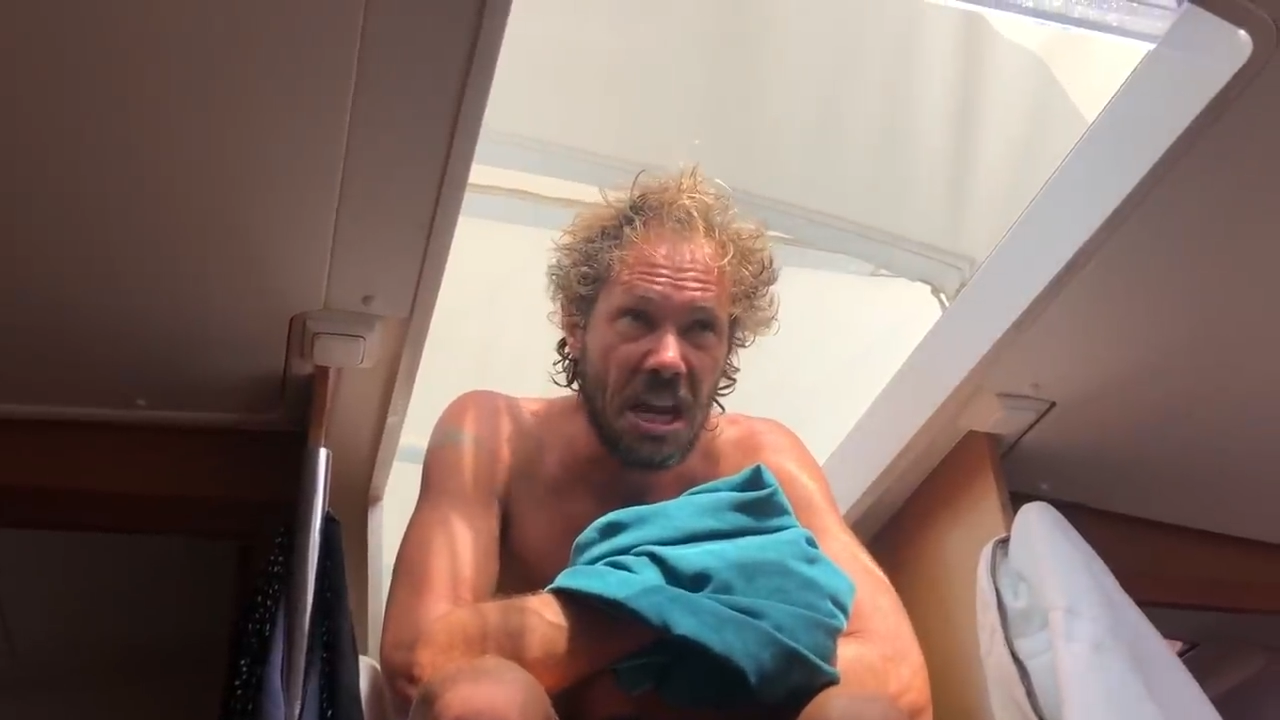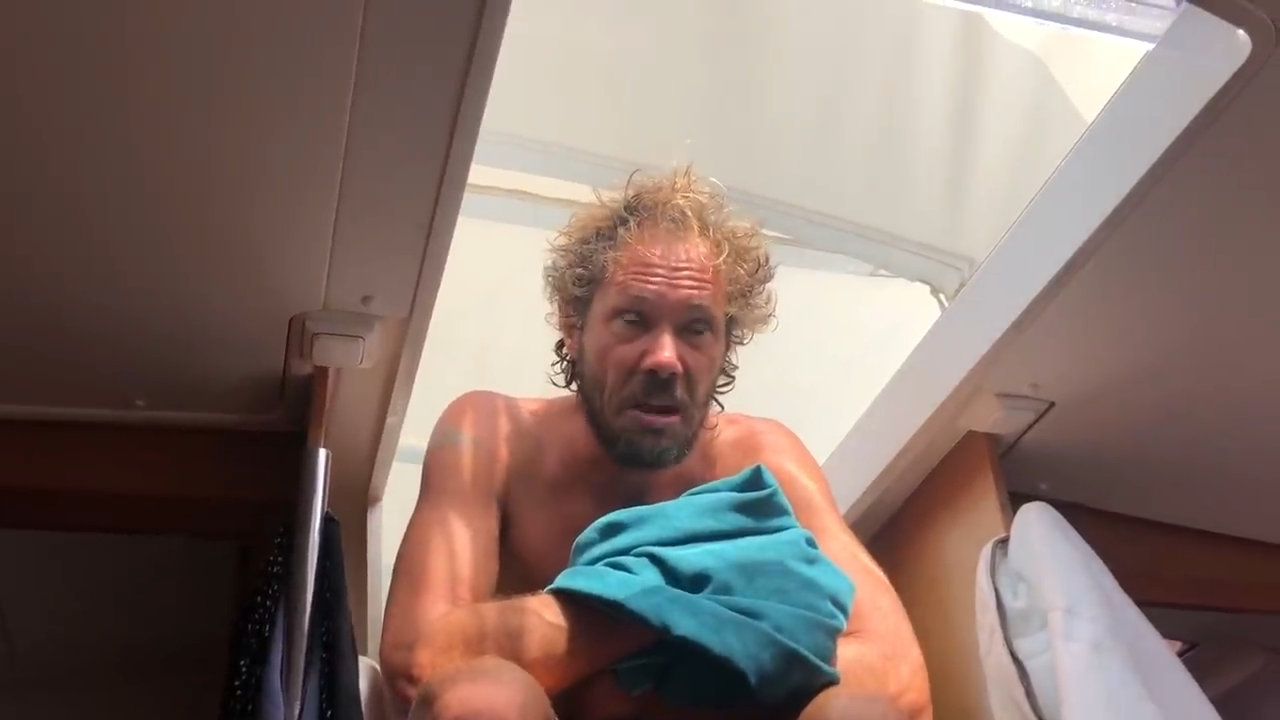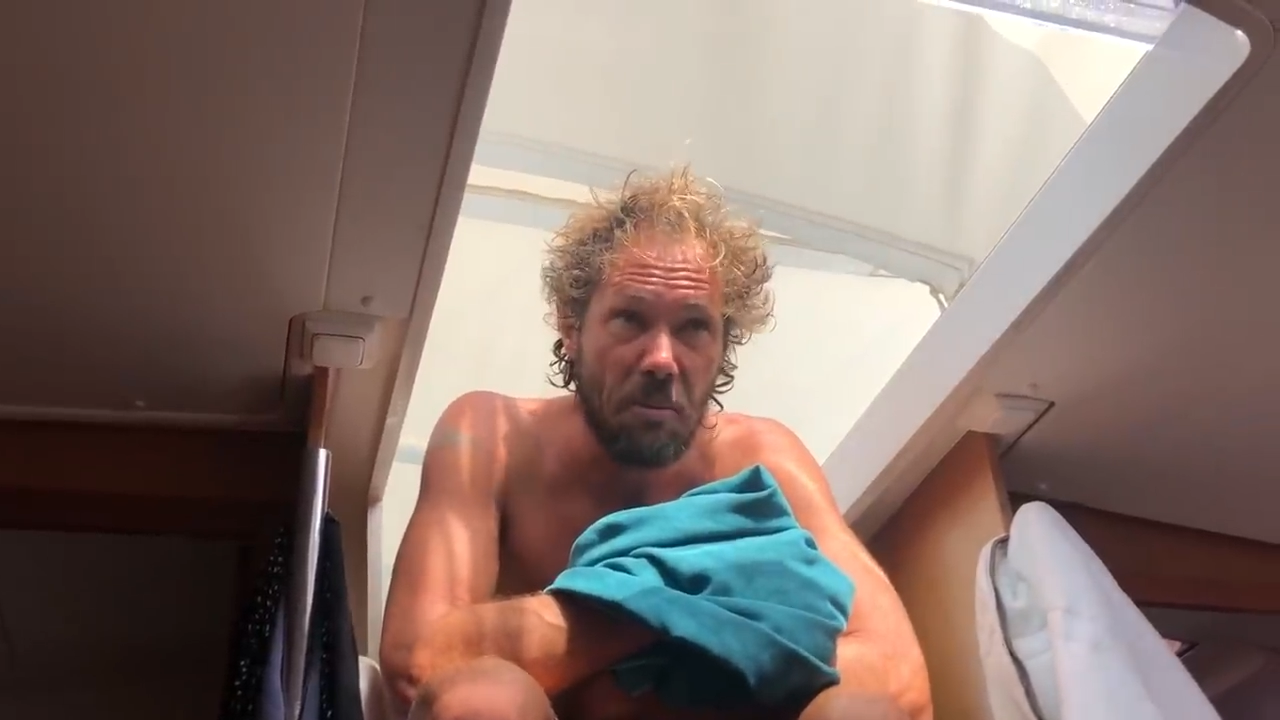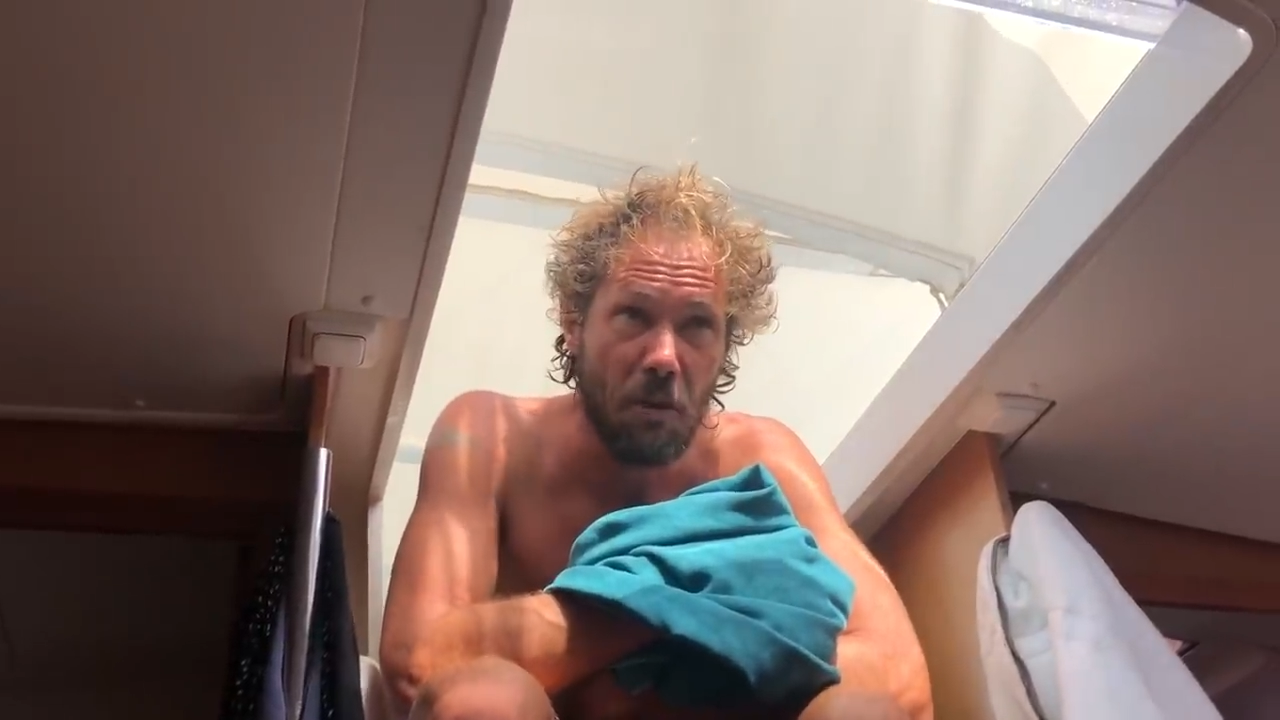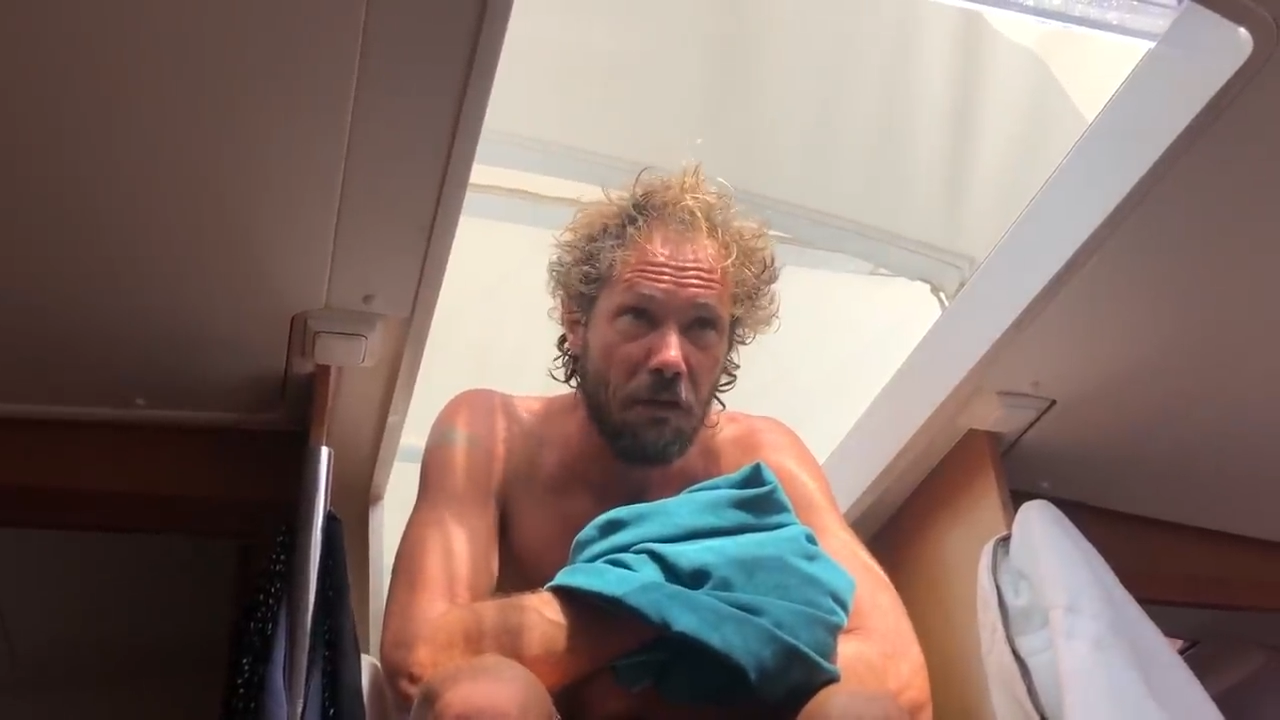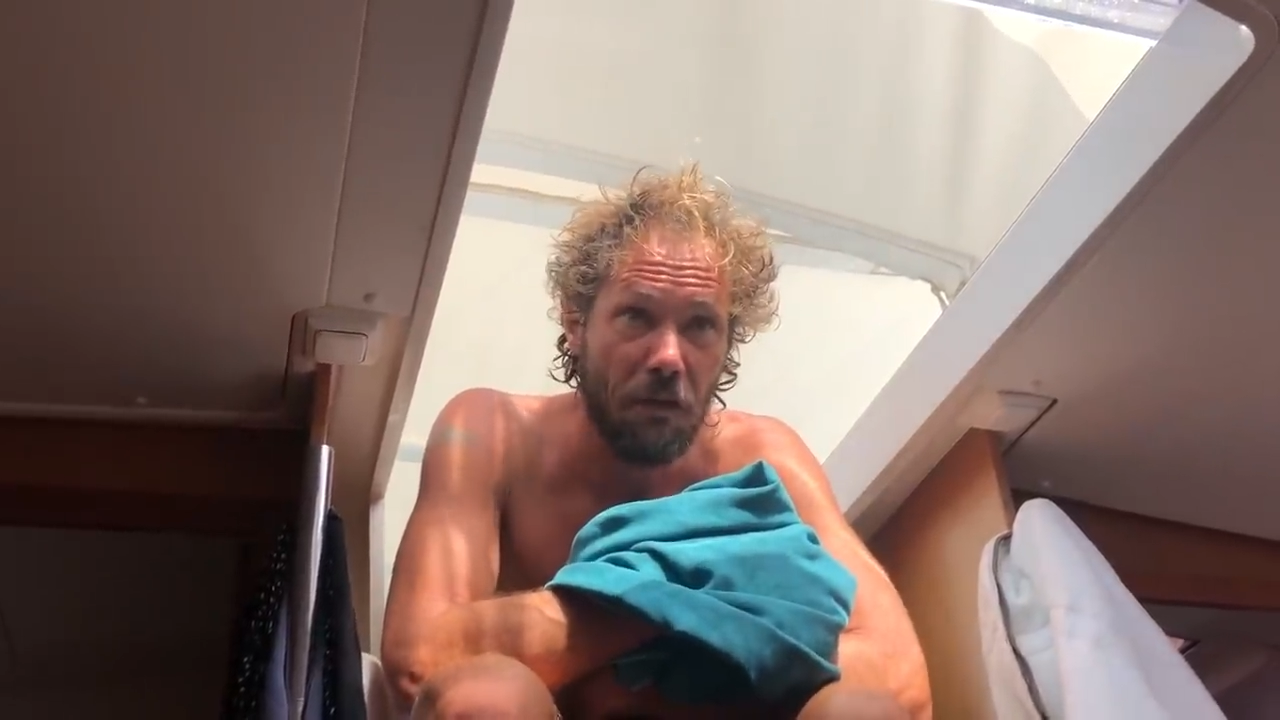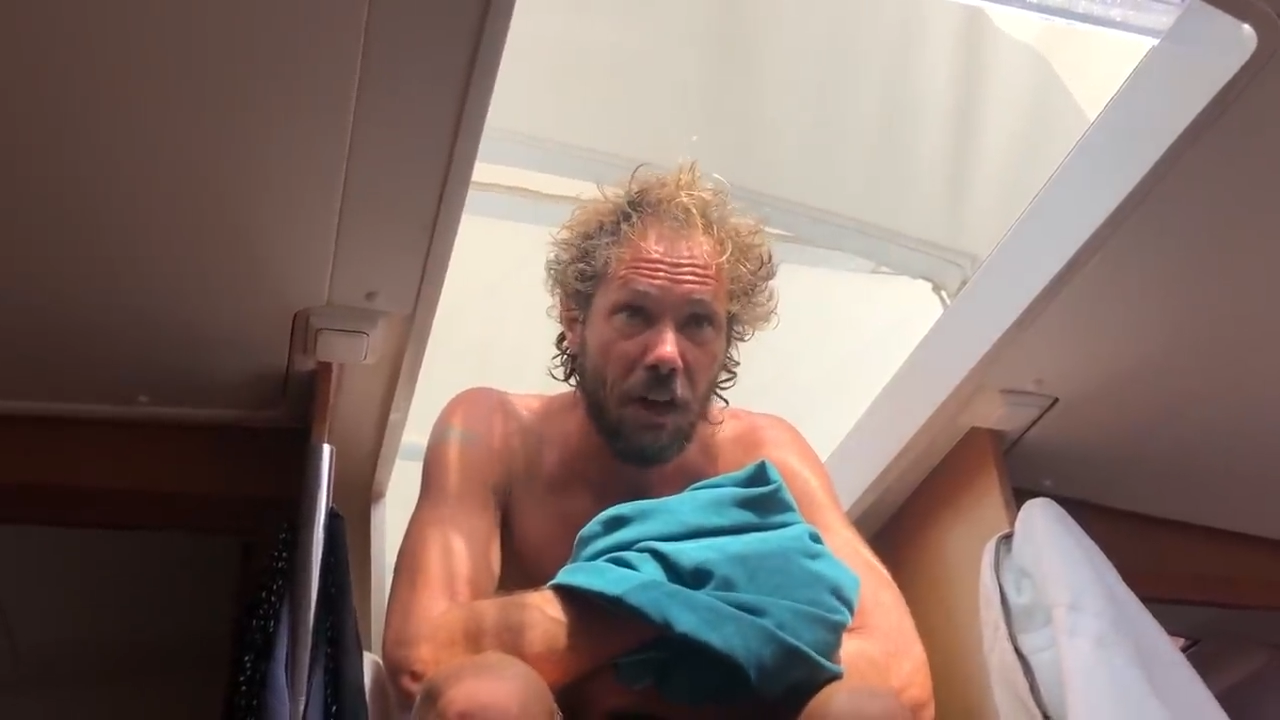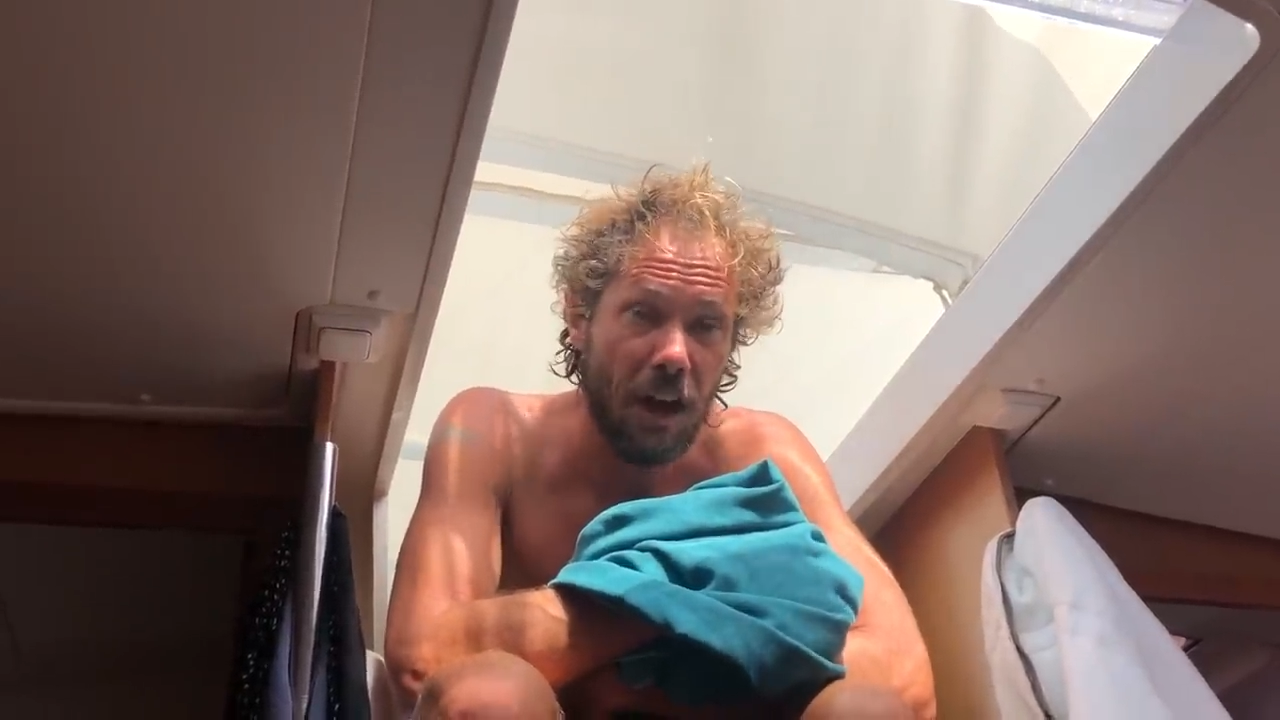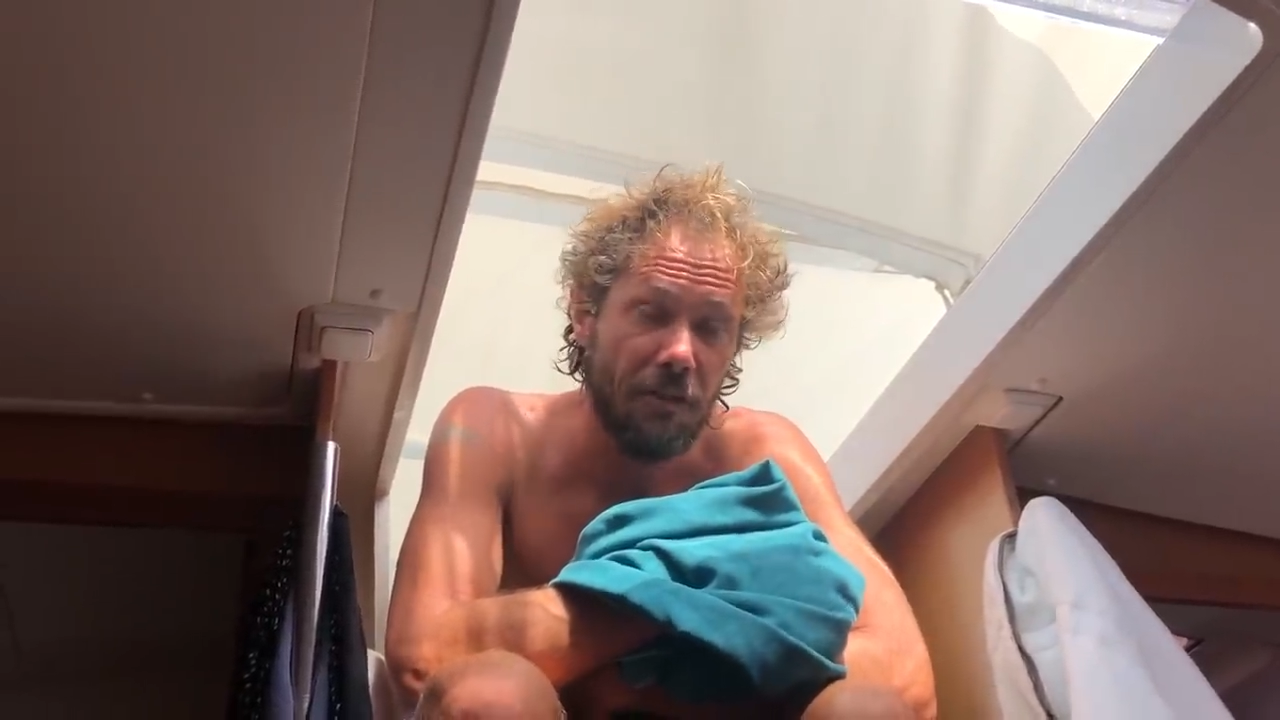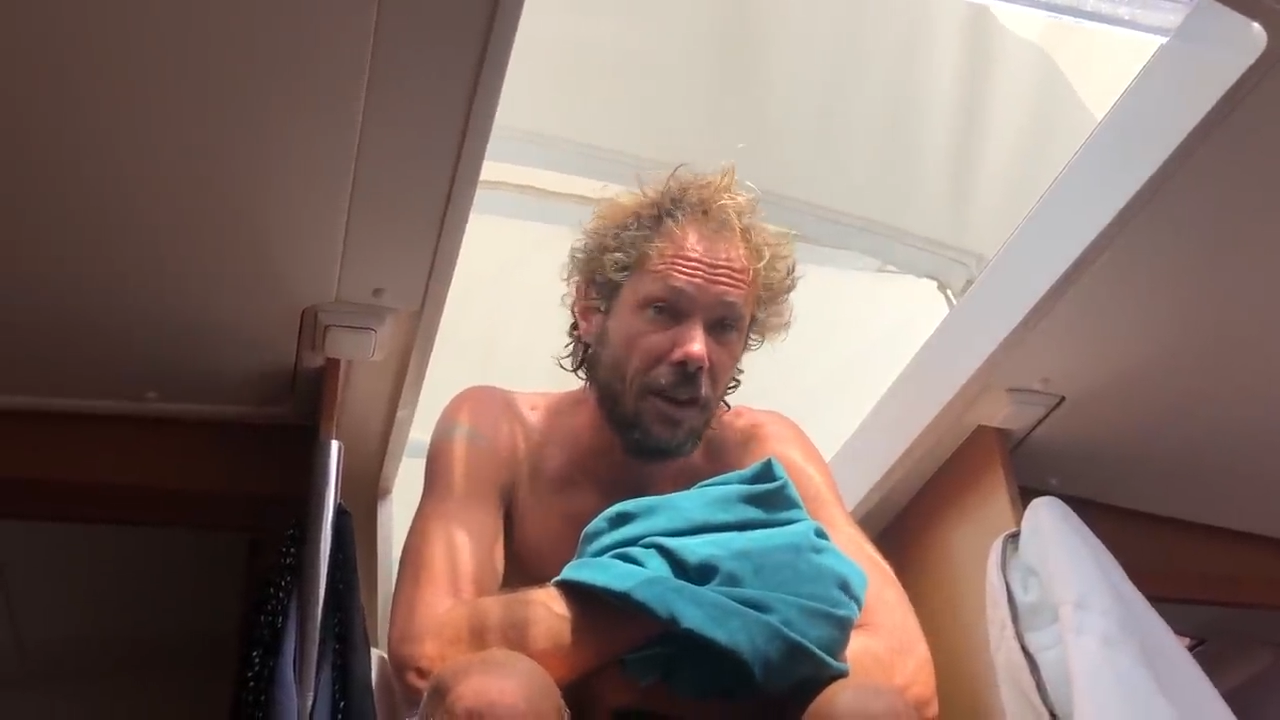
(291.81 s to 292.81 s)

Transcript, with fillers: eight point five,